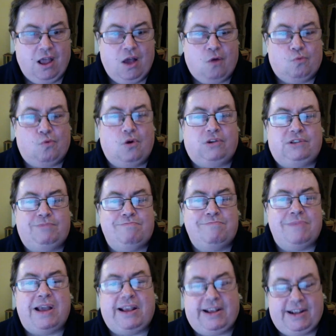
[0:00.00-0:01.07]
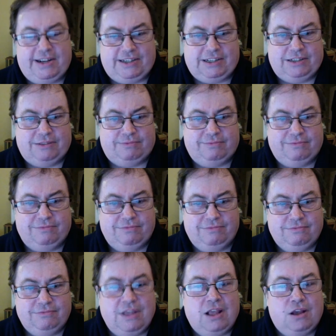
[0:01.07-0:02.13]
What maid
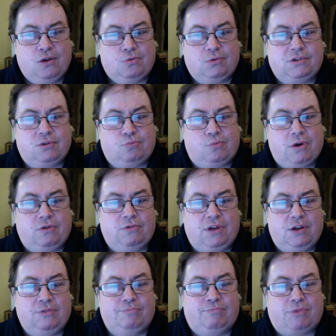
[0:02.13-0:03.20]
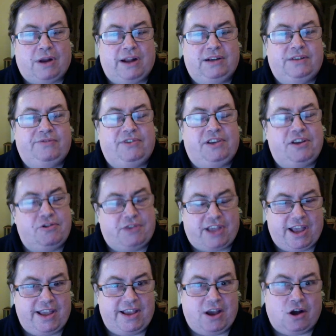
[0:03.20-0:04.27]
was a well-known brand of U
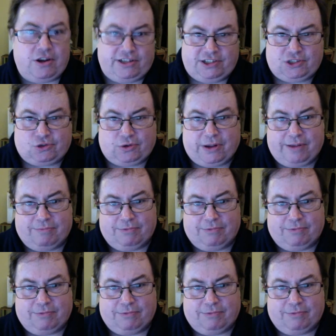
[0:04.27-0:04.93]
K ice cream?